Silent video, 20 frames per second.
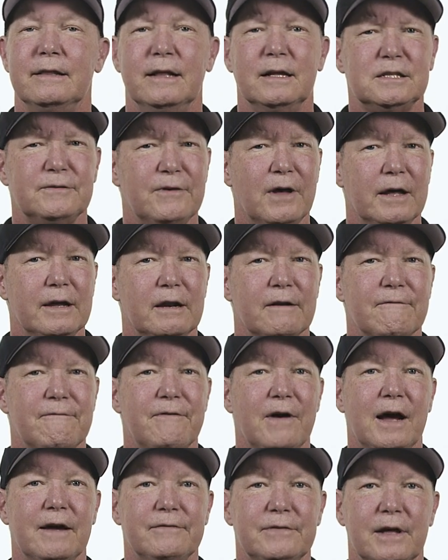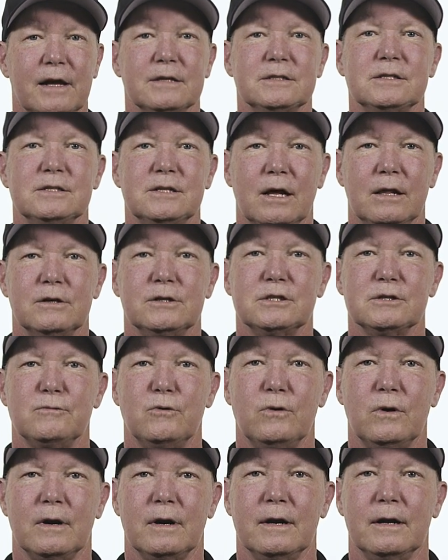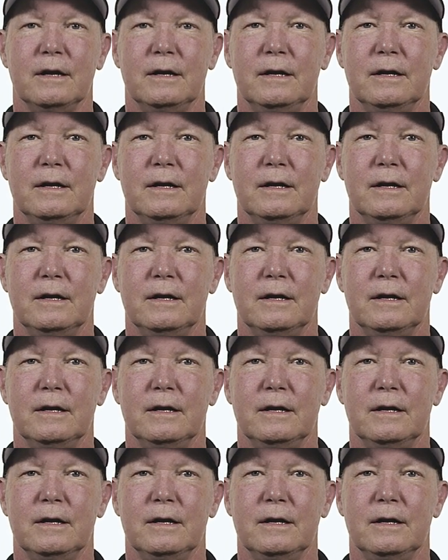that's valued at $5,000 or more.